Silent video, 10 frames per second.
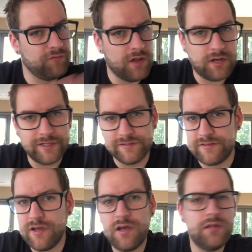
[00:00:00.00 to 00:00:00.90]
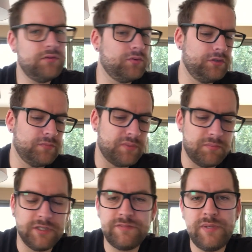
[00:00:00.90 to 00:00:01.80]
vlog is done or your
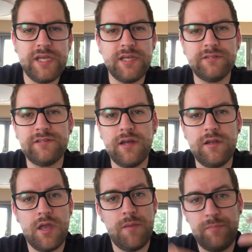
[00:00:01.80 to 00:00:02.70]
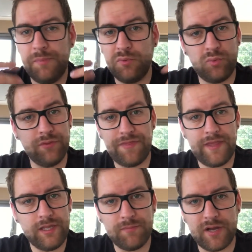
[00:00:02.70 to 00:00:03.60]
public speaking is done, people won't
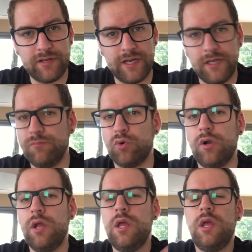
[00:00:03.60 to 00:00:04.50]
think about it anymore.